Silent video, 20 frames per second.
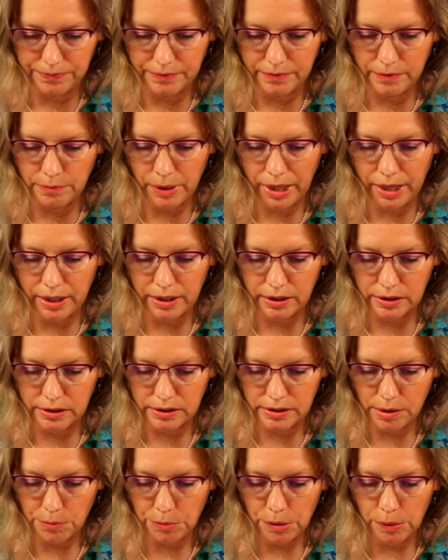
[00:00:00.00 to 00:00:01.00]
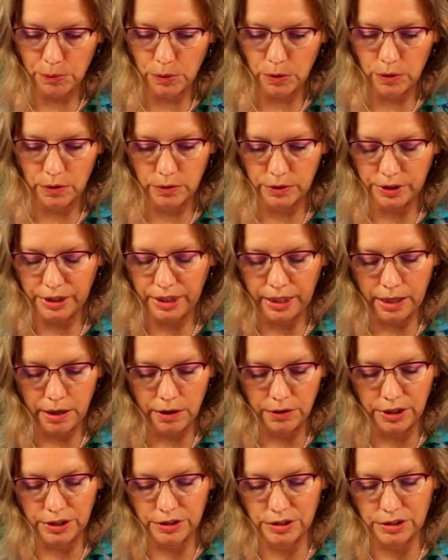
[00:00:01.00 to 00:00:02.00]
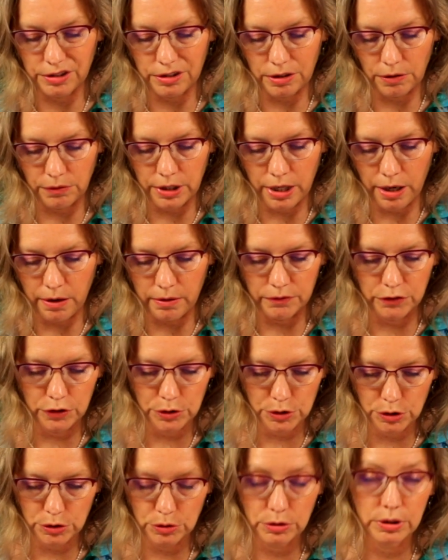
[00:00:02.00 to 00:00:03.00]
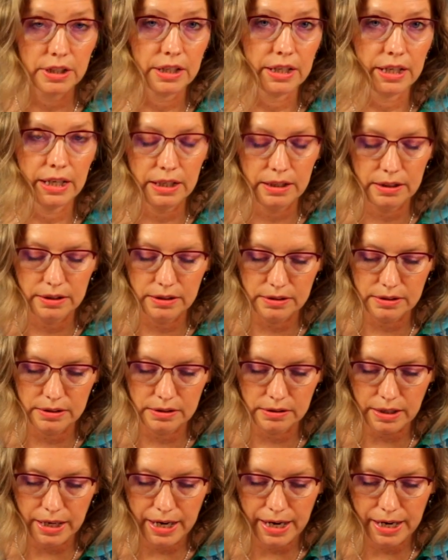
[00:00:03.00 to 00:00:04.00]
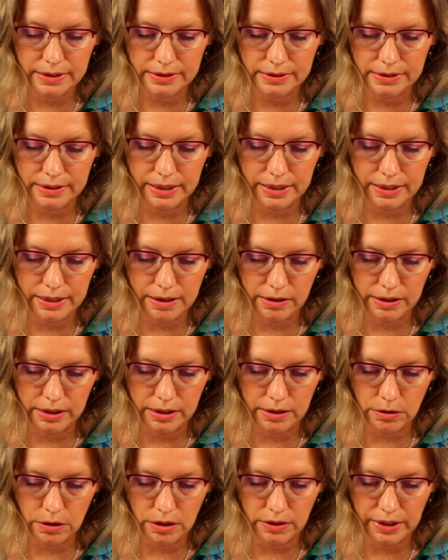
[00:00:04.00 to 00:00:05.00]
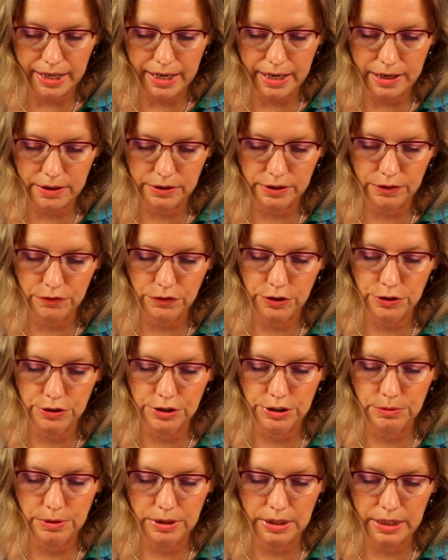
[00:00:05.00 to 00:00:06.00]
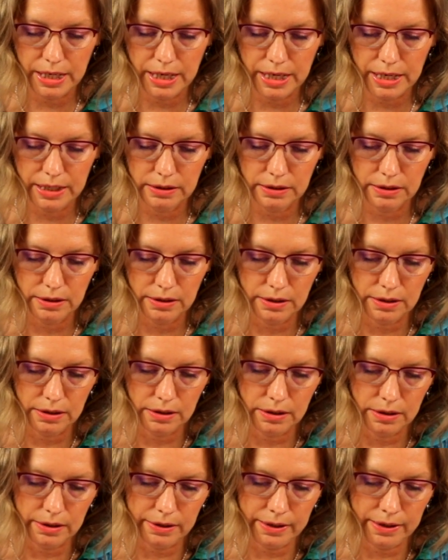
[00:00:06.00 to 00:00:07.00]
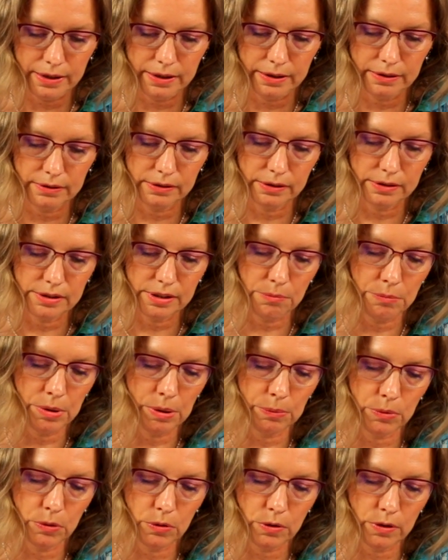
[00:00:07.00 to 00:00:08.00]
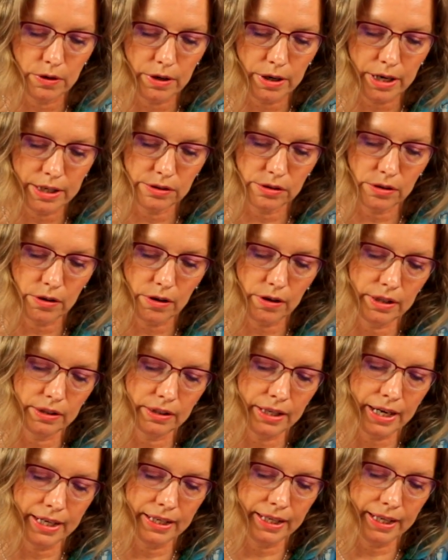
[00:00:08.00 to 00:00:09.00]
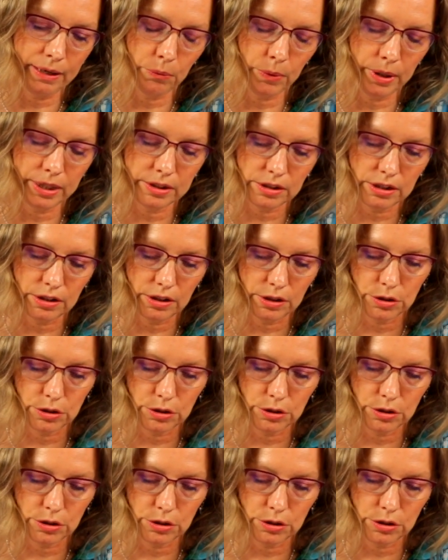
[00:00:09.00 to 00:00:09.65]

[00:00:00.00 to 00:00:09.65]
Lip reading: But some people, you just don't know if your store has it all out, or if they're doing that. Some people I saw online, they went to their